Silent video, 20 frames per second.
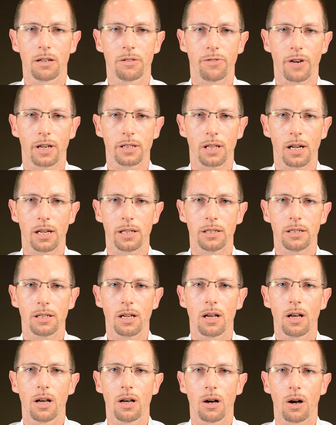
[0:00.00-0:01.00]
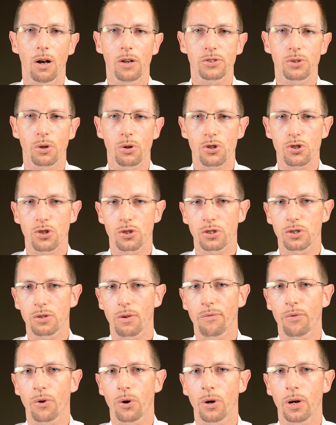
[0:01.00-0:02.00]
Finally, our solutions
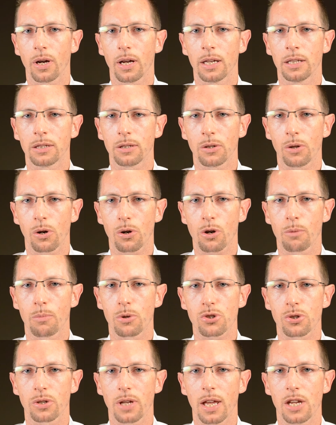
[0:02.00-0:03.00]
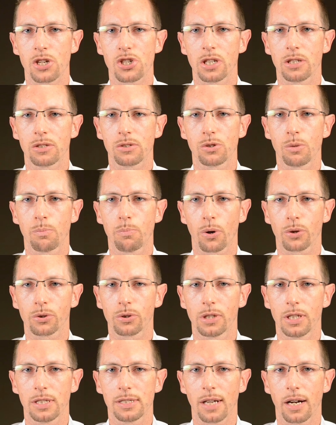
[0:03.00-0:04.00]
for internal combustion engines support
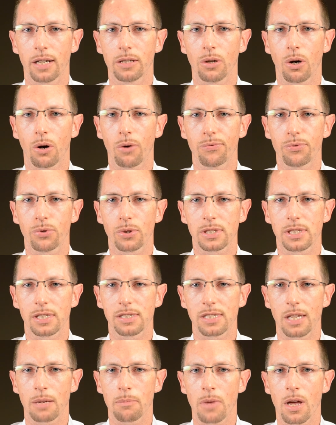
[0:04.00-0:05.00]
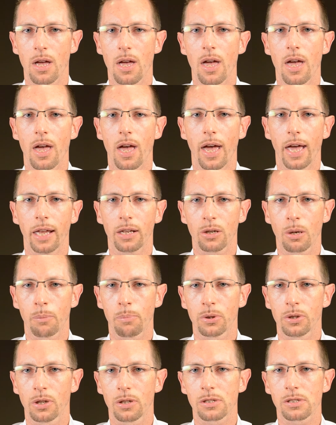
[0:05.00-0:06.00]
the design of fuel system and
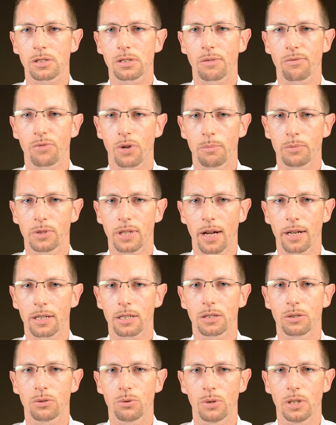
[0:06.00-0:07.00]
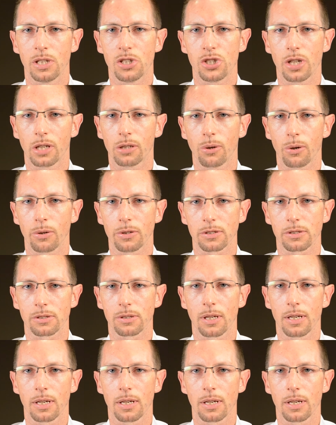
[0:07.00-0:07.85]
components from tank to injectors.